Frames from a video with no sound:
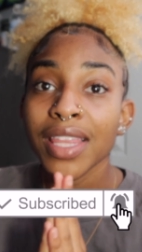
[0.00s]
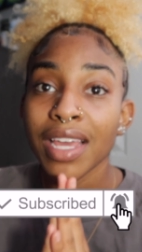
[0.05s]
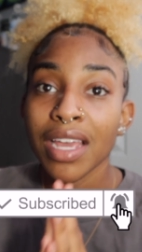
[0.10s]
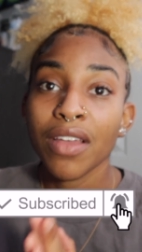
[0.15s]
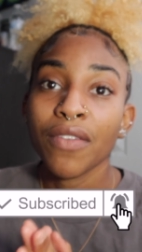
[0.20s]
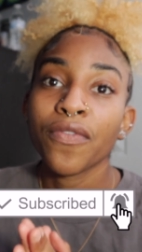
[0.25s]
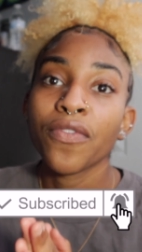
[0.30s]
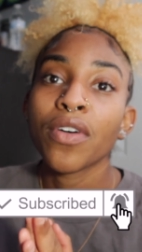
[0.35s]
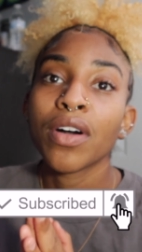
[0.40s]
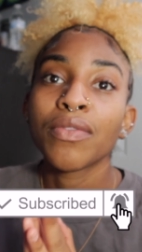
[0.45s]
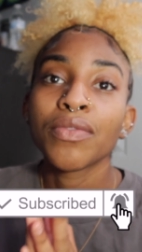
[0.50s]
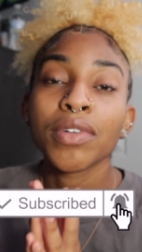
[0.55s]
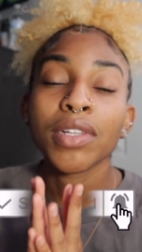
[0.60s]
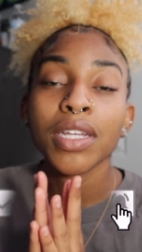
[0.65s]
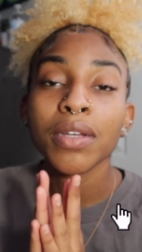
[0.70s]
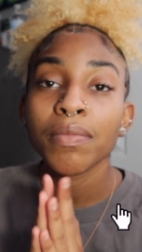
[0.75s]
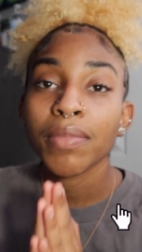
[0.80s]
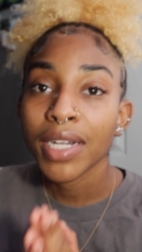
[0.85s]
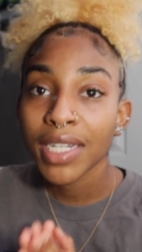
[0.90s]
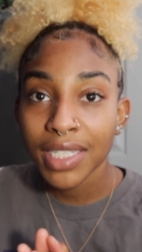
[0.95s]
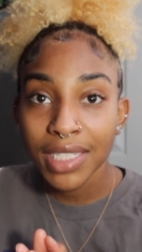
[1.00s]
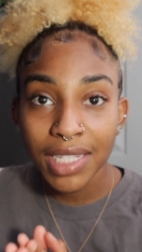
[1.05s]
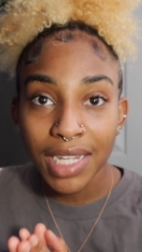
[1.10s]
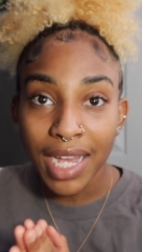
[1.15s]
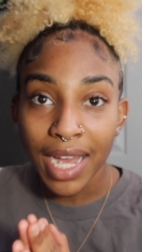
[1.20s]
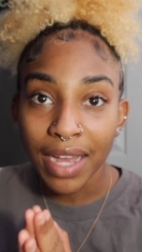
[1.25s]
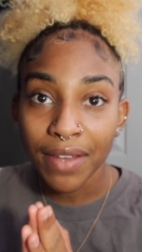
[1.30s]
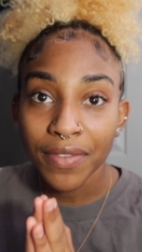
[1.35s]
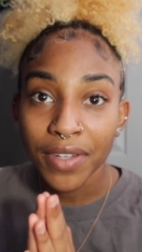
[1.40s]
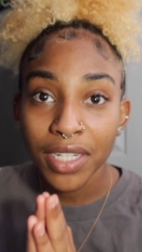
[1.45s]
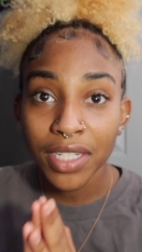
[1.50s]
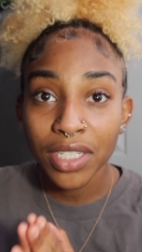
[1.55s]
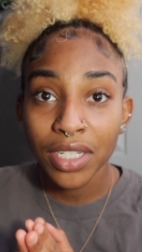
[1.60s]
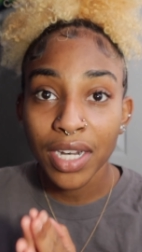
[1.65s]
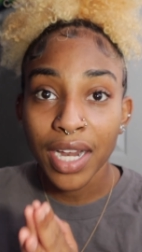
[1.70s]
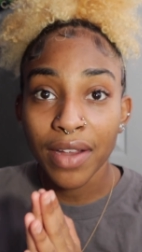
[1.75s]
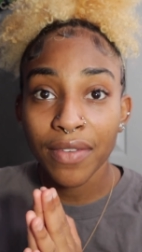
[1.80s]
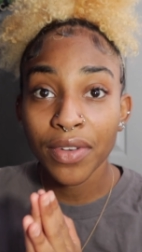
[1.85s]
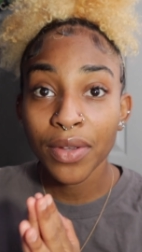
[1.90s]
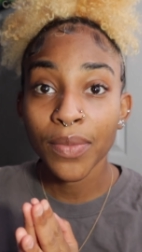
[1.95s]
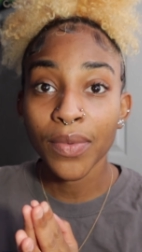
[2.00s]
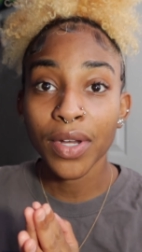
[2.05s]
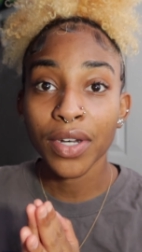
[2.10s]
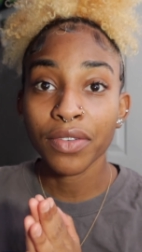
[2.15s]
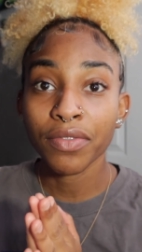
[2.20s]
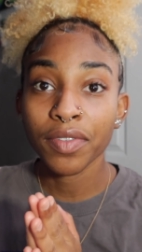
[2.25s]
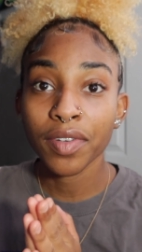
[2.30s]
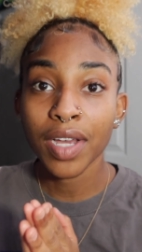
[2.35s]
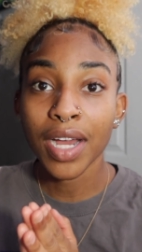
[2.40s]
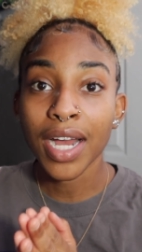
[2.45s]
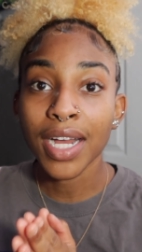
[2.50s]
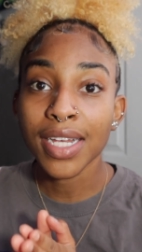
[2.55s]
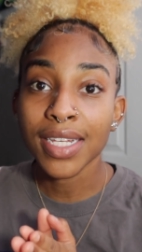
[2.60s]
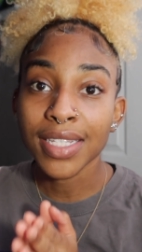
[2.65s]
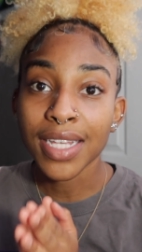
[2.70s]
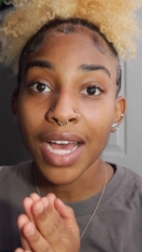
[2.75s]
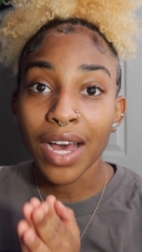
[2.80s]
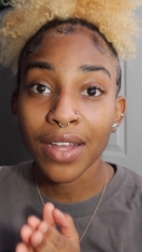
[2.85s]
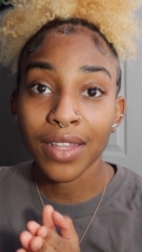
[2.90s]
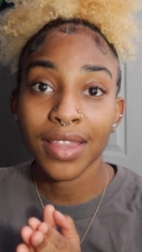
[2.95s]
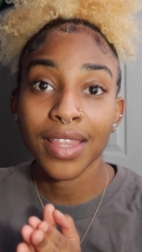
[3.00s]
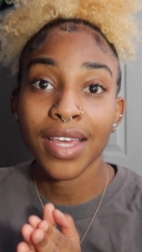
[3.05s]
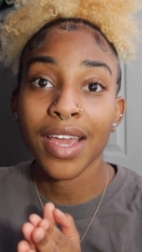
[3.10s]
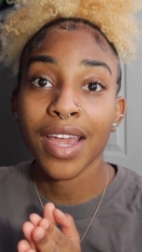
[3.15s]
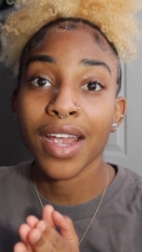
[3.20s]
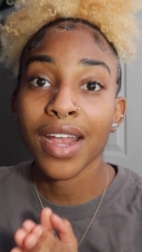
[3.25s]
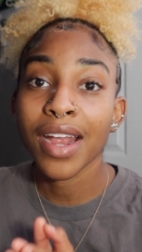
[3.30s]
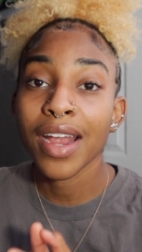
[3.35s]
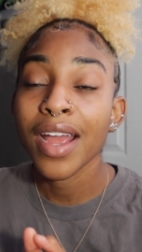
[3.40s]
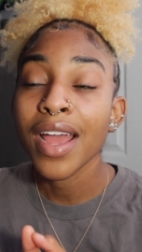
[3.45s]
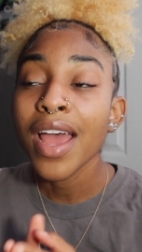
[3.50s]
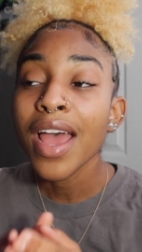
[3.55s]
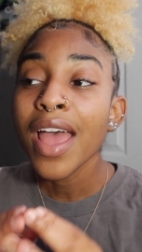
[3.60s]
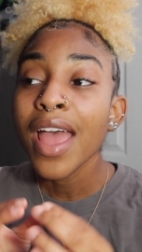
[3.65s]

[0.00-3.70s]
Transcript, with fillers: thankful, I'm really blessed to have each and every one of you guys out there,